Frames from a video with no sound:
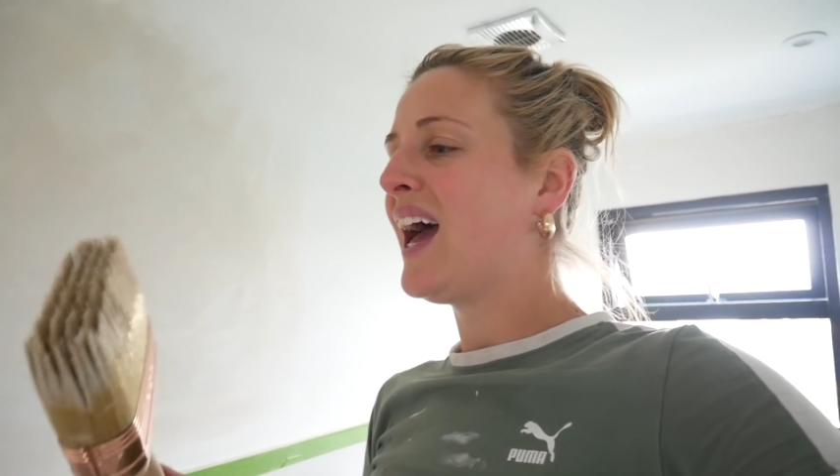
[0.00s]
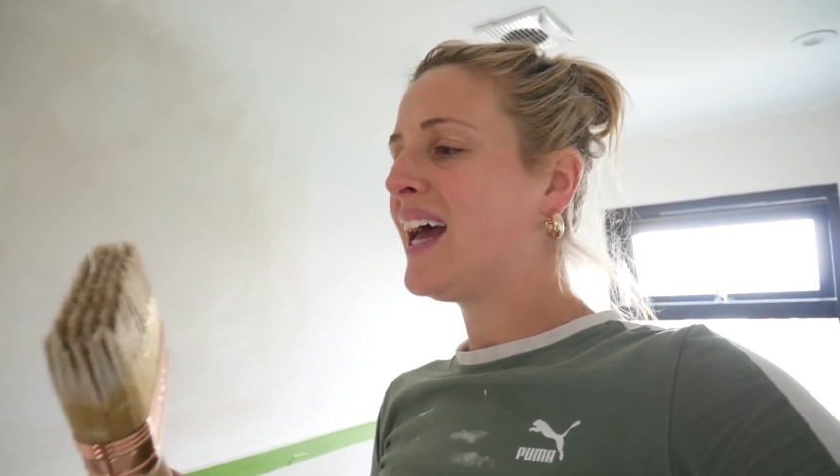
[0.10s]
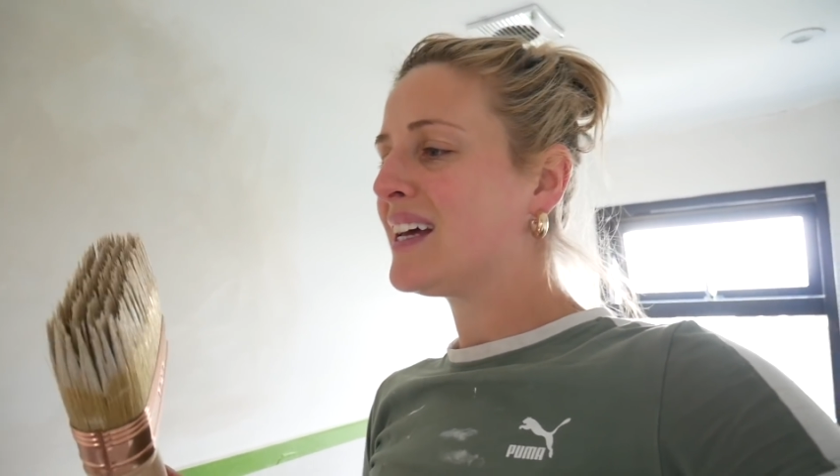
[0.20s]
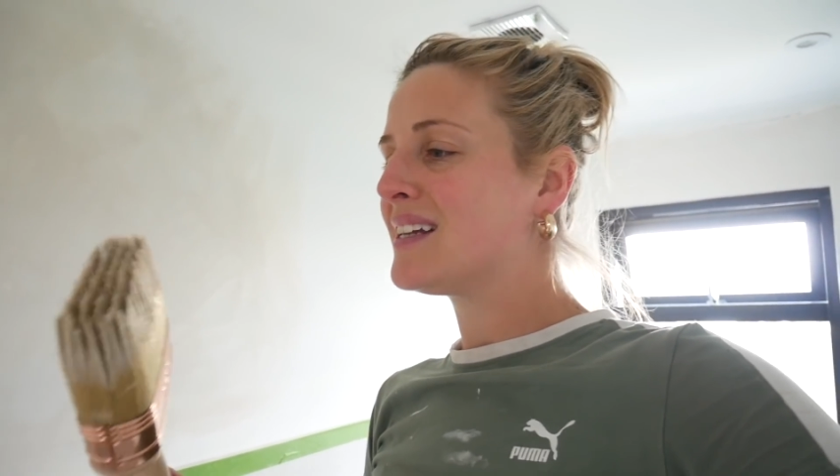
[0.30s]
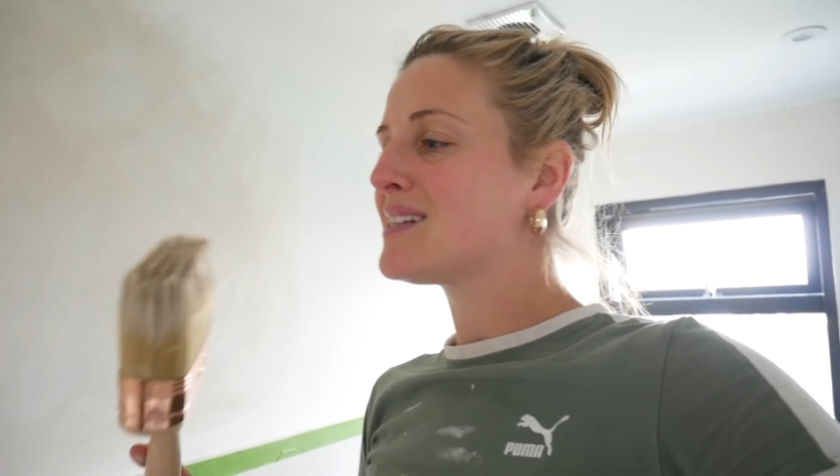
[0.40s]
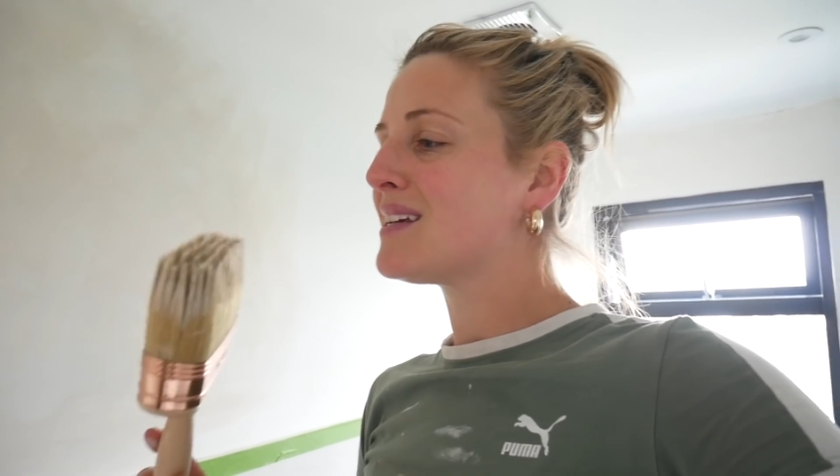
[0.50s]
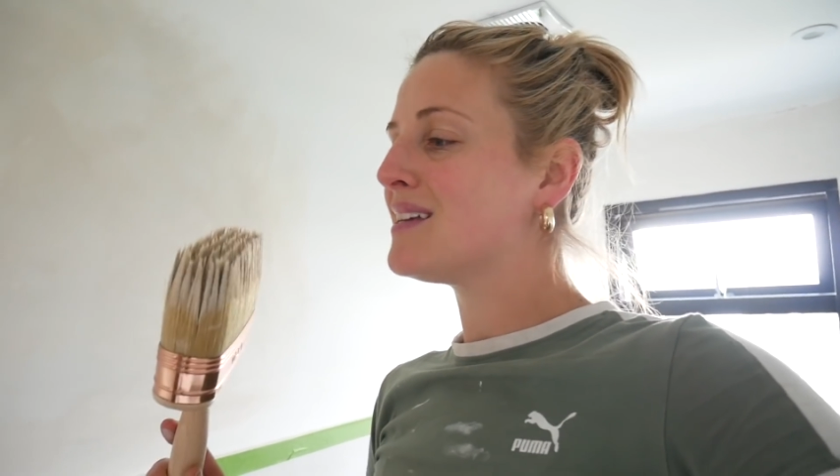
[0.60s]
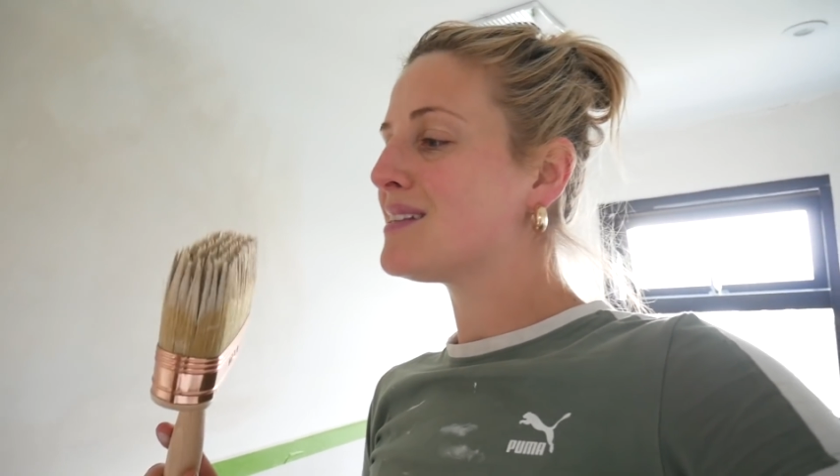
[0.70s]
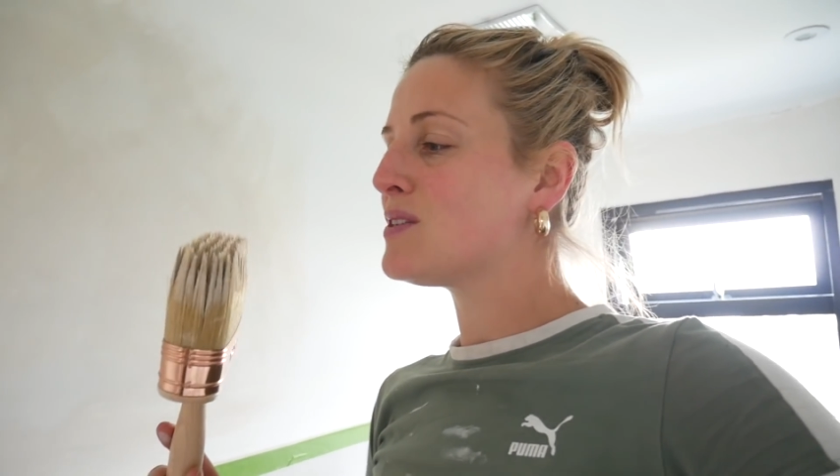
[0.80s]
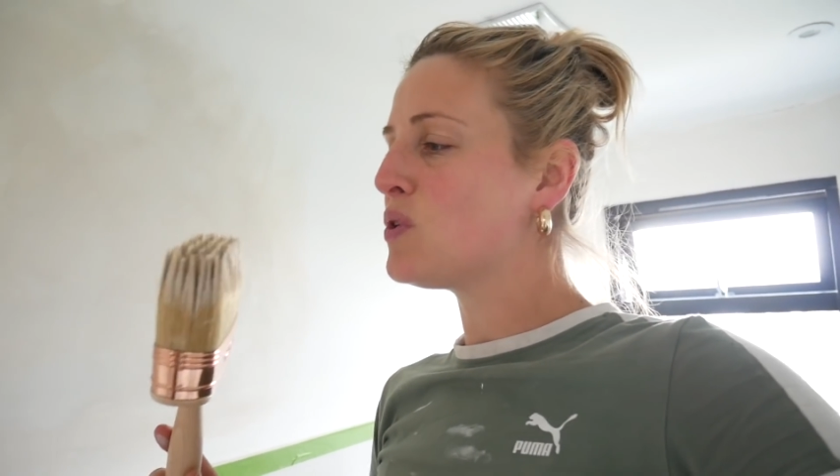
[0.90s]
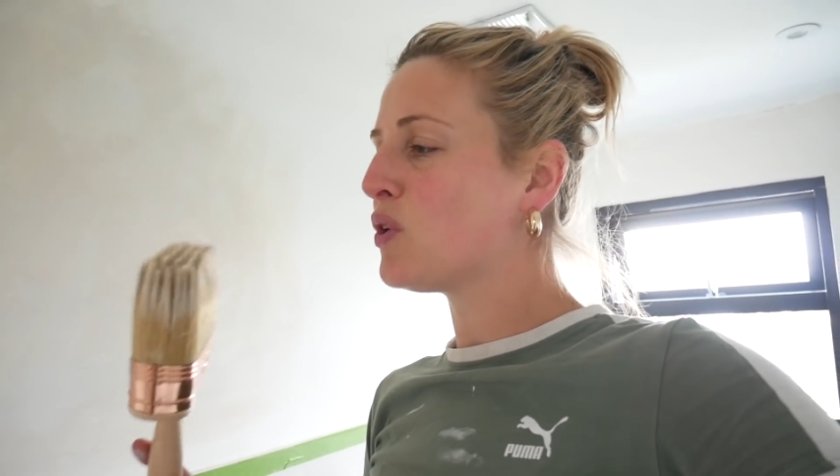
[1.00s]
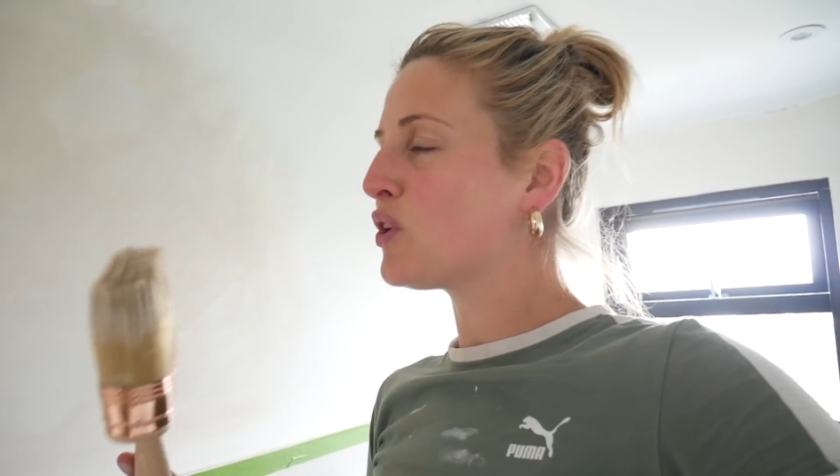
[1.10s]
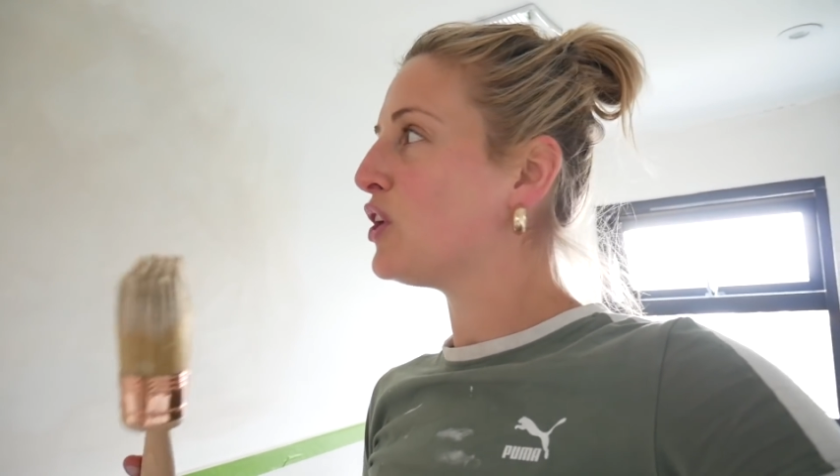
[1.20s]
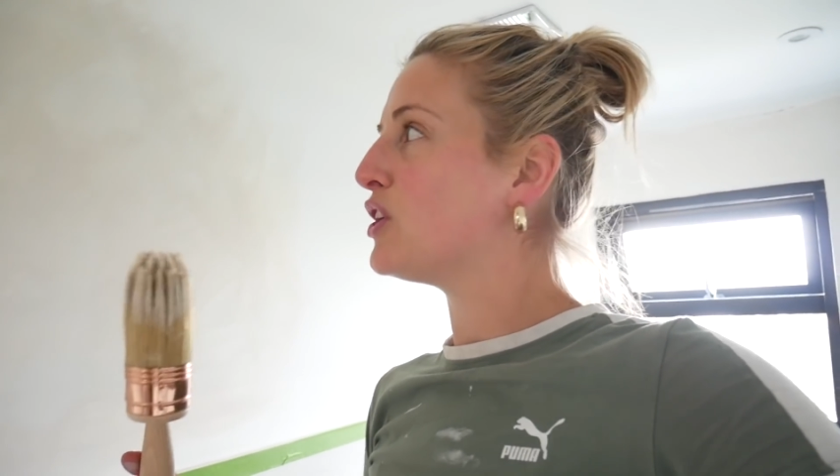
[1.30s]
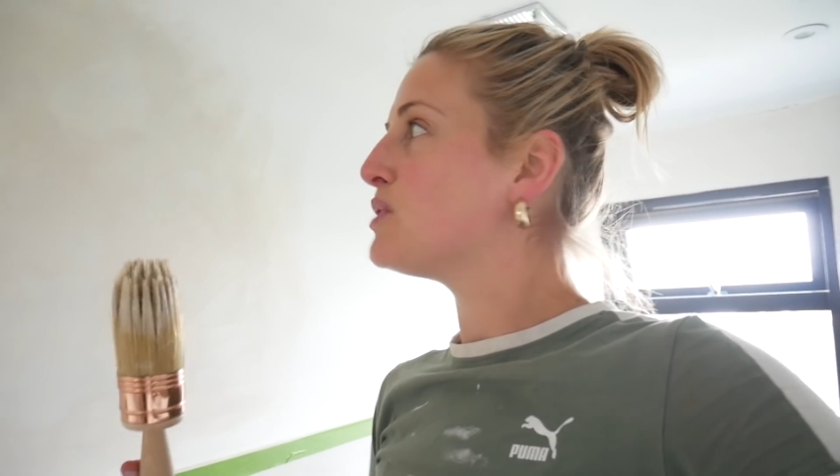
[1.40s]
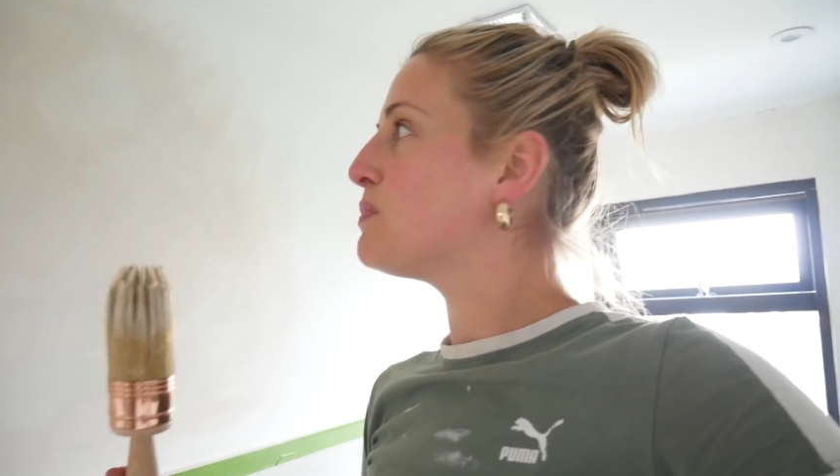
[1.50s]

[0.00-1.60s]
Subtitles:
And it's not good